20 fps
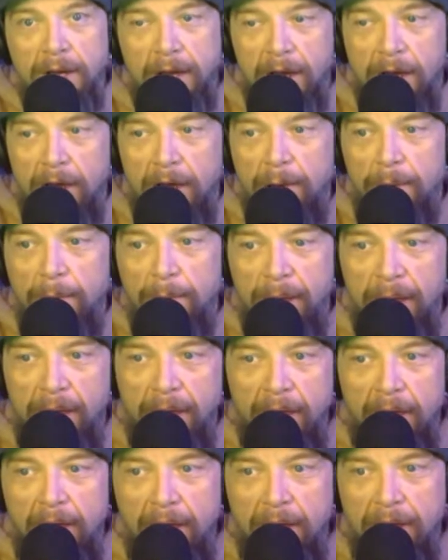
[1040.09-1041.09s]

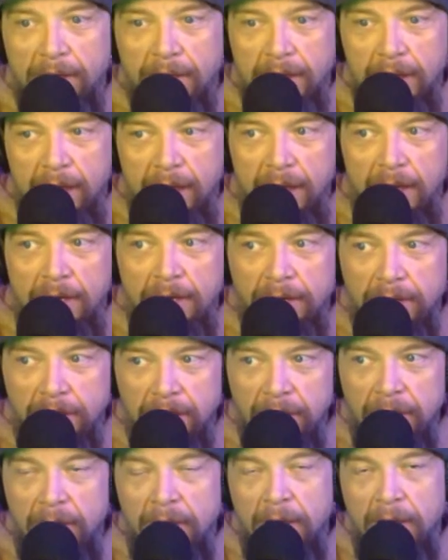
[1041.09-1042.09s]
And
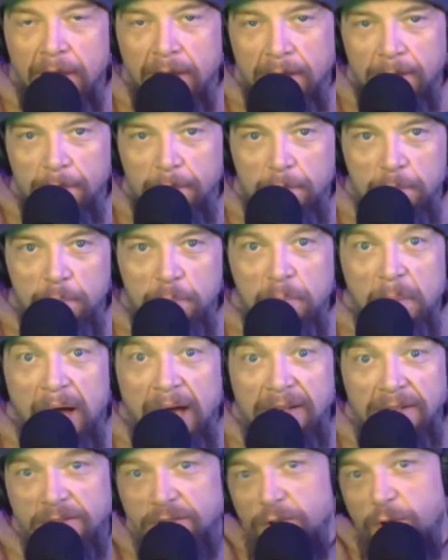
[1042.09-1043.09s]

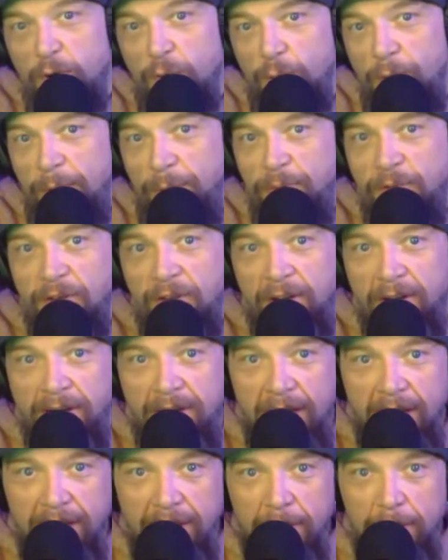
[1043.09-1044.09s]
my soul weeps on a
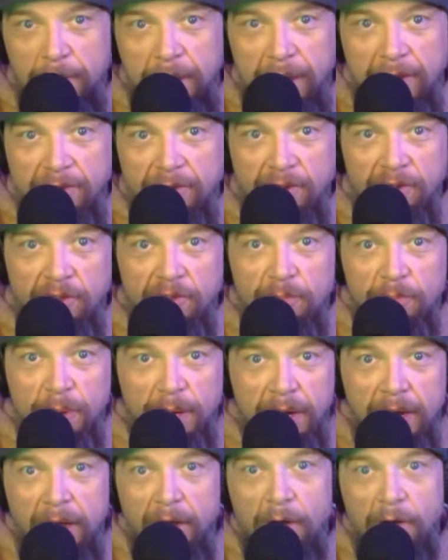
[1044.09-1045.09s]
daily basis,
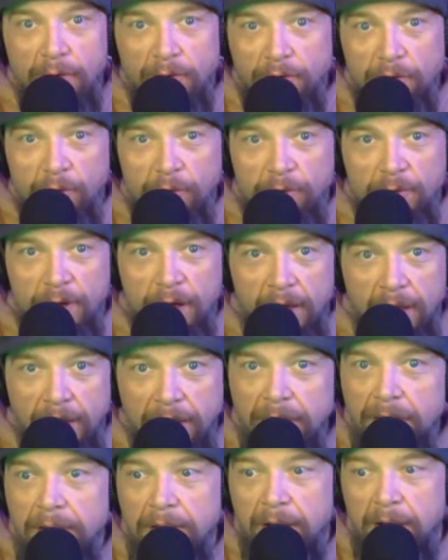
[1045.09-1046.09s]
but I also
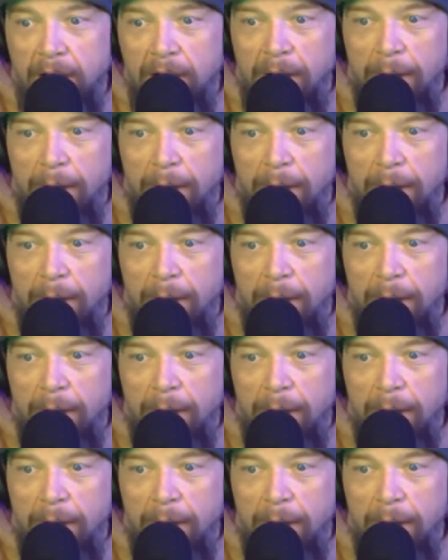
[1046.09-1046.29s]
find,